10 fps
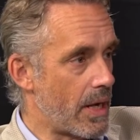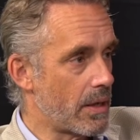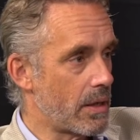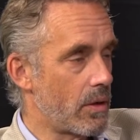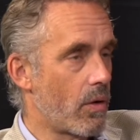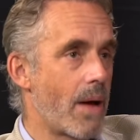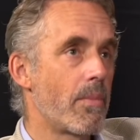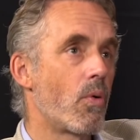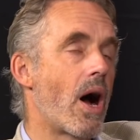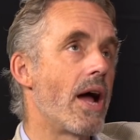And, you know,
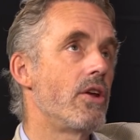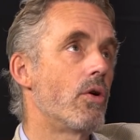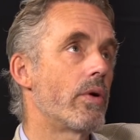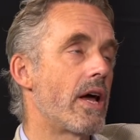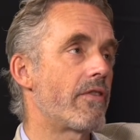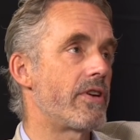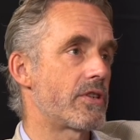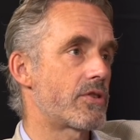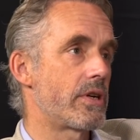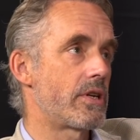I'm, I know enough
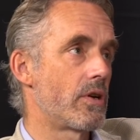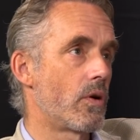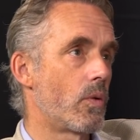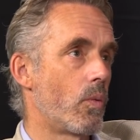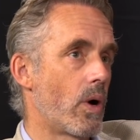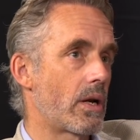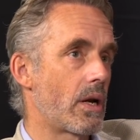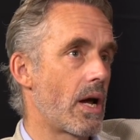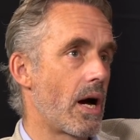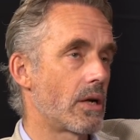history to know what
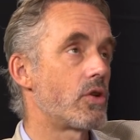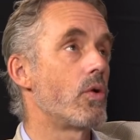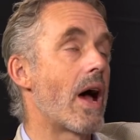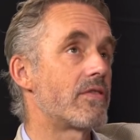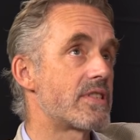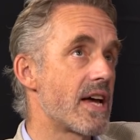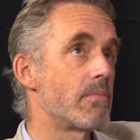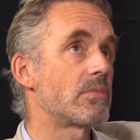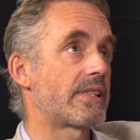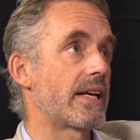to have
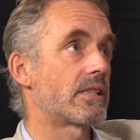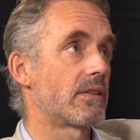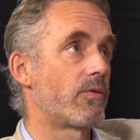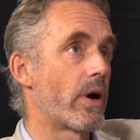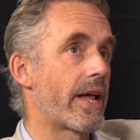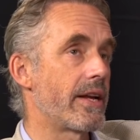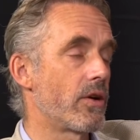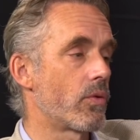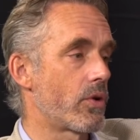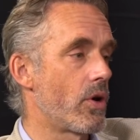some sense of what I
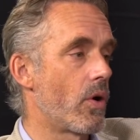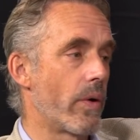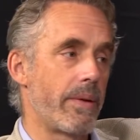don't know.